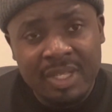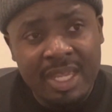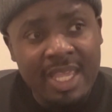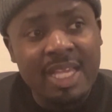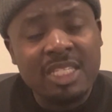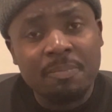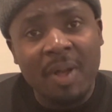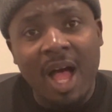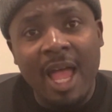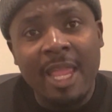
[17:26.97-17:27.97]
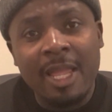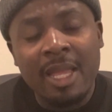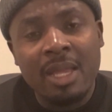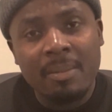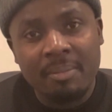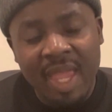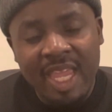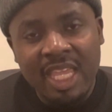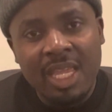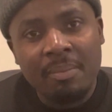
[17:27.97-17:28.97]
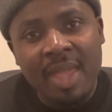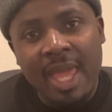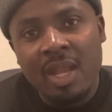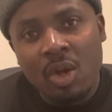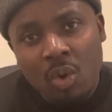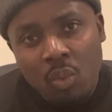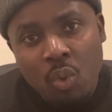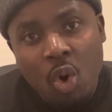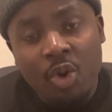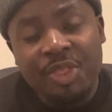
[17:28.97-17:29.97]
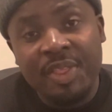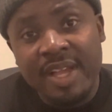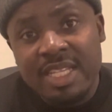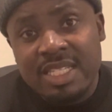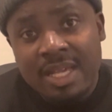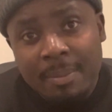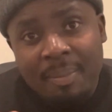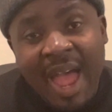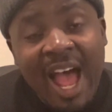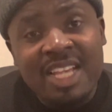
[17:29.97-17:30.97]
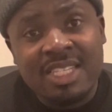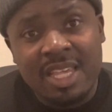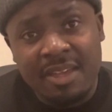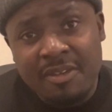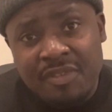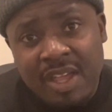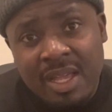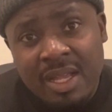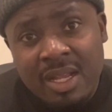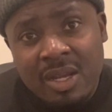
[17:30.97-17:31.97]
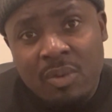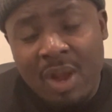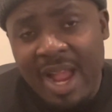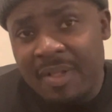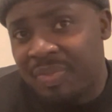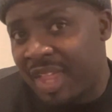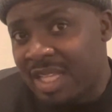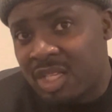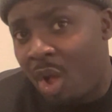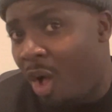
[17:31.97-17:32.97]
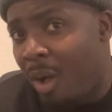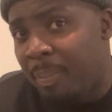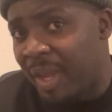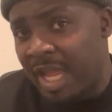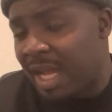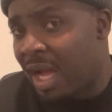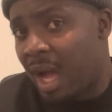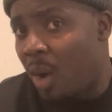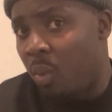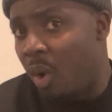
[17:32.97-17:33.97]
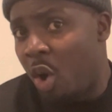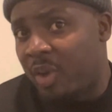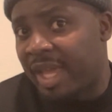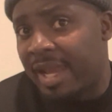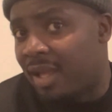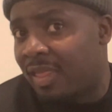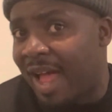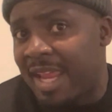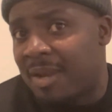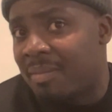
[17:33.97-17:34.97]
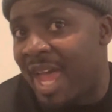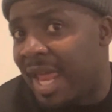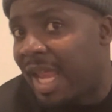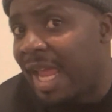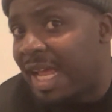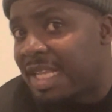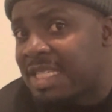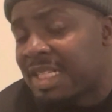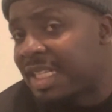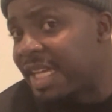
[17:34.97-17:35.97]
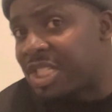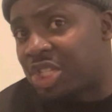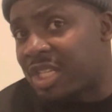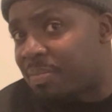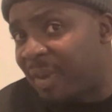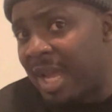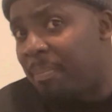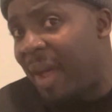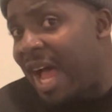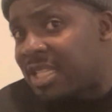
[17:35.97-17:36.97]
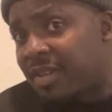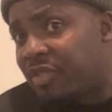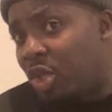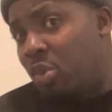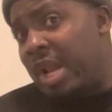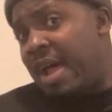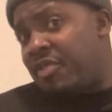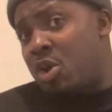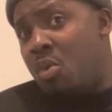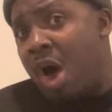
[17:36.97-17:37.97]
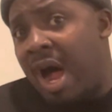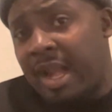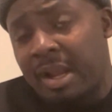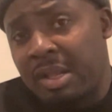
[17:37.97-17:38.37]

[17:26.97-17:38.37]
is by making men worthless, passive, right? That's all being a woke and enlightened man is just being passive. Do whatever you want.